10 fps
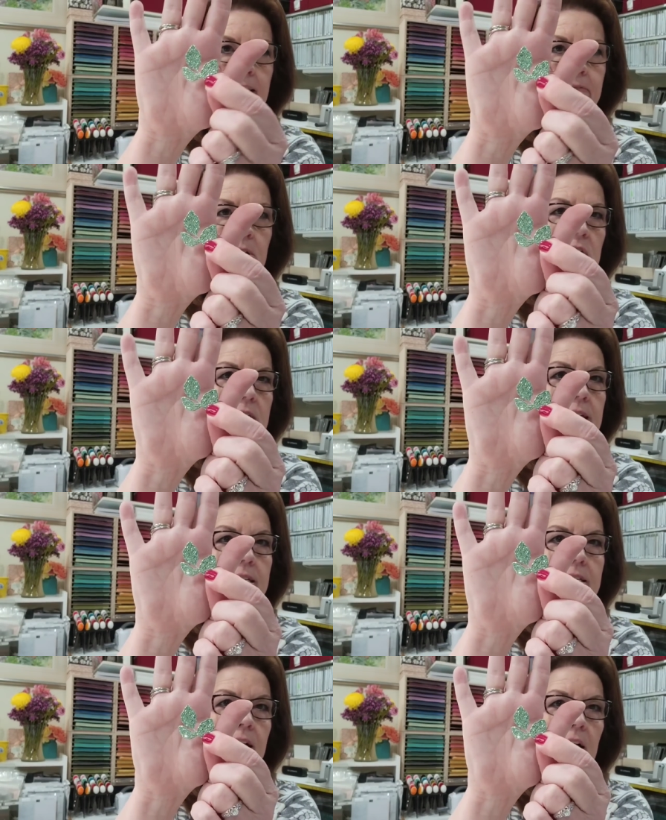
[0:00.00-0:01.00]
If you just
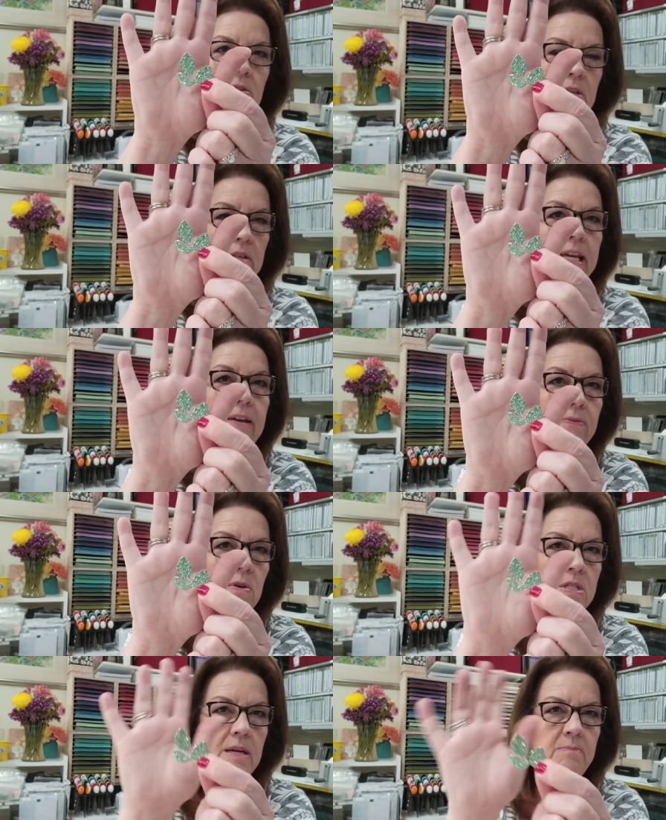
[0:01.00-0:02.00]
needed to color the leaf
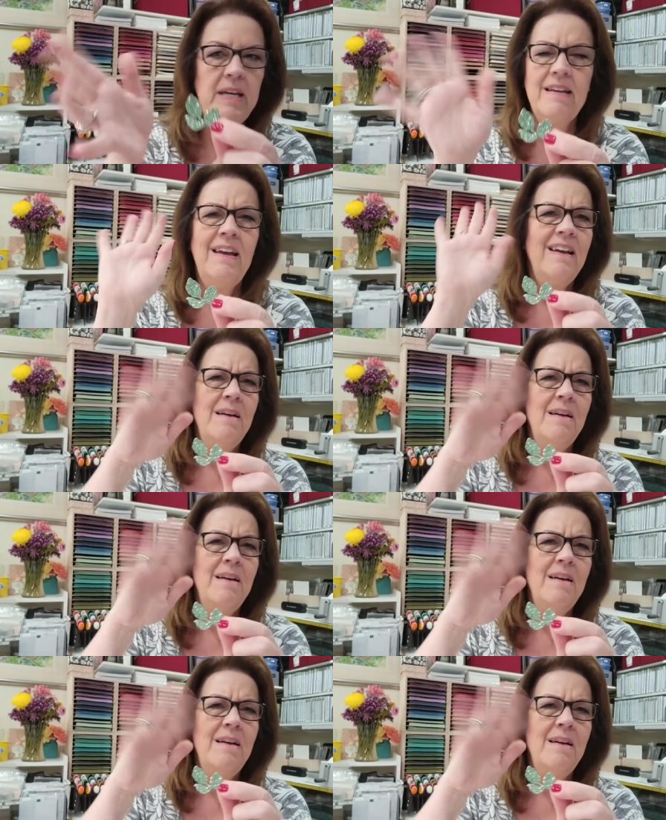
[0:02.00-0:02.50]
or something,